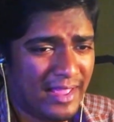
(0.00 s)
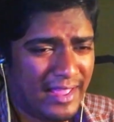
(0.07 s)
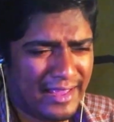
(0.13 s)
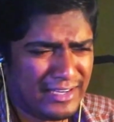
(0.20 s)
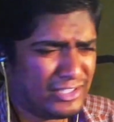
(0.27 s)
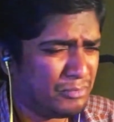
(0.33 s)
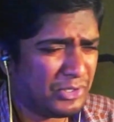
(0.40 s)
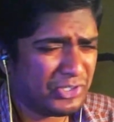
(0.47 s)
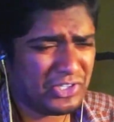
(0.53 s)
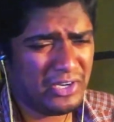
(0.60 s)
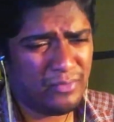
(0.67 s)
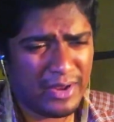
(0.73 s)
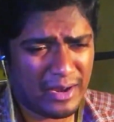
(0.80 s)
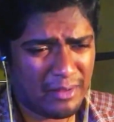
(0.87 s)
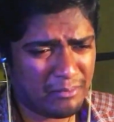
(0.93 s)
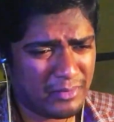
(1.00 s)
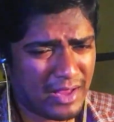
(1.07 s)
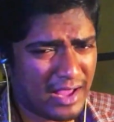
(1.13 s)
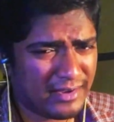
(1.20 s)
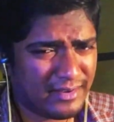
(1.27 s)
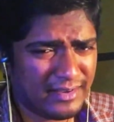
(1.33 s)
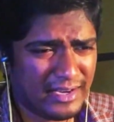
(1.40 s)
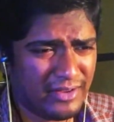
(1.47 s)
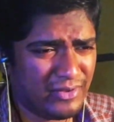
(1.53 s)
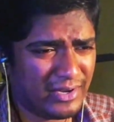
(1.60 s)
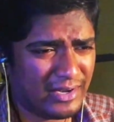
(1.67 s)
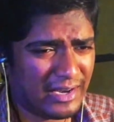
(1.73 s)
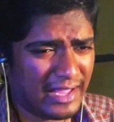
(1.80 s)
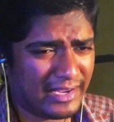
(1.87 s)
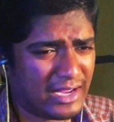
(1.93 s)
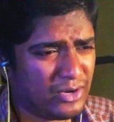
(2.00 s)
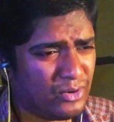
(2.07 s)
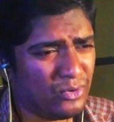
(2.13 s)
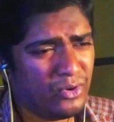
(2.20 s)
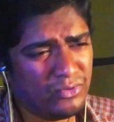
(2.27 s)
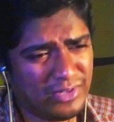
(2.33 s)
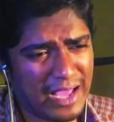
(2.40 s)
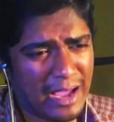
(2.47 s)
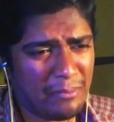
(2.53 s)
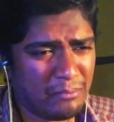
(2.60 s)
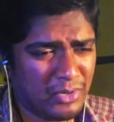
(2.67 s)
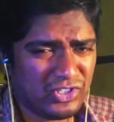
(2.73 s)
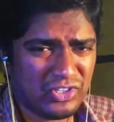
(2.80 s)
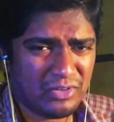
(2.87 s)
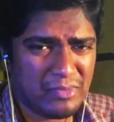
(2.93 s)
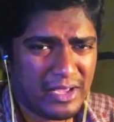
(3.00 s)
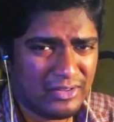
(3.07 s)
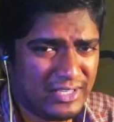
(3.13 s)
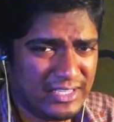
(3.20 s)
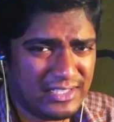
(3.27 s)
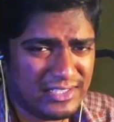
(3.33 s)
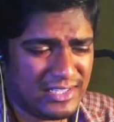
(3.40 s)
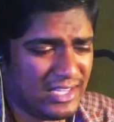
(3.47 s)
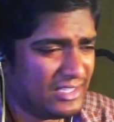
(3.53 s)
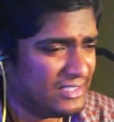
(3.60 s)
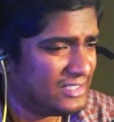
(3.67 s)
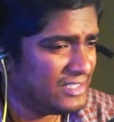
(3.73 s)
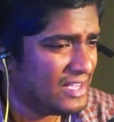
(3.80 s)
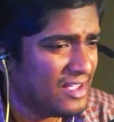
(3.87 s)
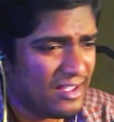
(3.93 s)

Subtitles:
and especially when I'm not even like, I don't know that much about these things,